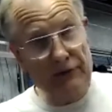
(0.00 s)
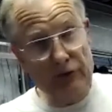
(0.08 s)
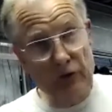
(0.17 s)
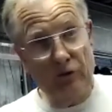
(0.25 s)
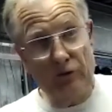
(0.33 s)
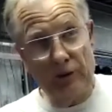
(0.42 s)
the
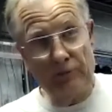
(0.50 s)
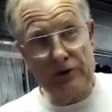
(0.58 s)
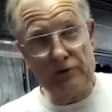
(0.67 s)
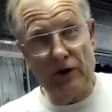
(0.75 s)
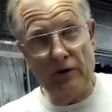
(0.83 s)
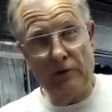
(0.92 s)
fuel for up to
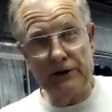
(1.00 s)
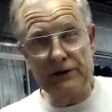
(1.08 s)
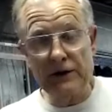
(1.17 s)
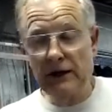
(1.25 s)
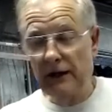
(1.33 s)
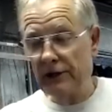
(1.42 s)
12 months.
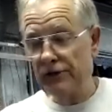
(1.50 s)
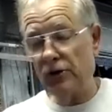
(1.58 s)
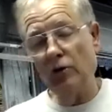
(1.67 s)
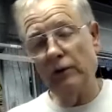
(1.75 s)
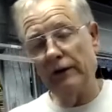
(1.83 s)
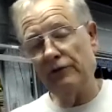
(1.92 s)

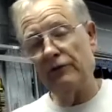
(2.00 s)
So if